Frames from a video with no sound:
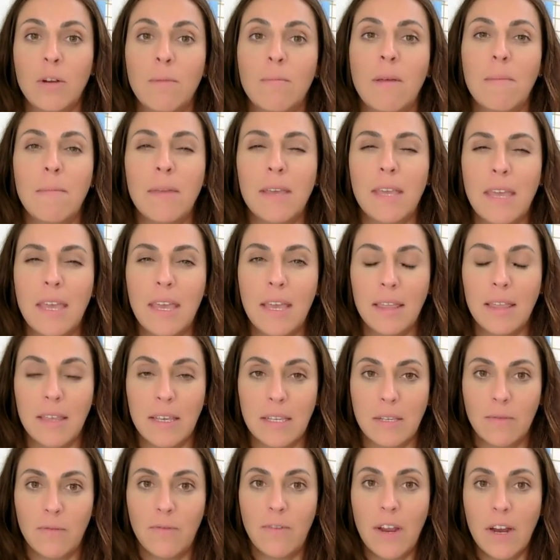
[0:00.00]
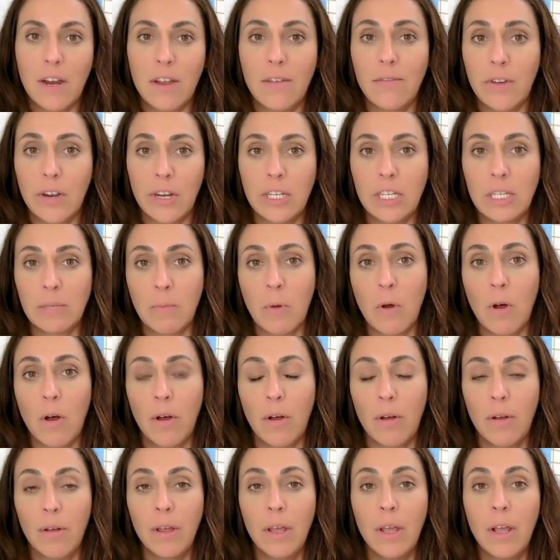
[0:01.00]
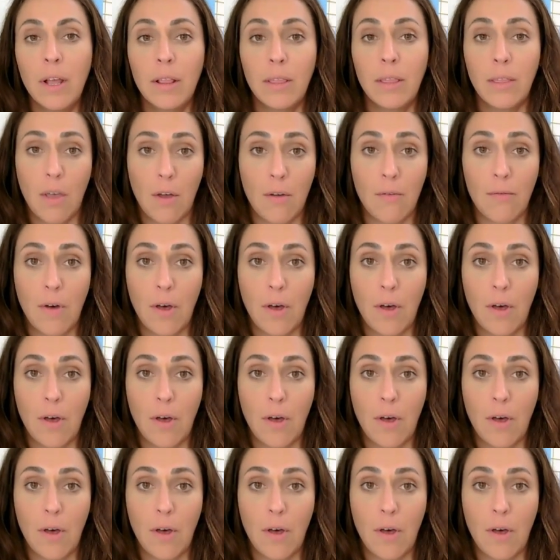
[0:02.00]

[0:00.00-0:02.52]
you're mimicking this very, very small lung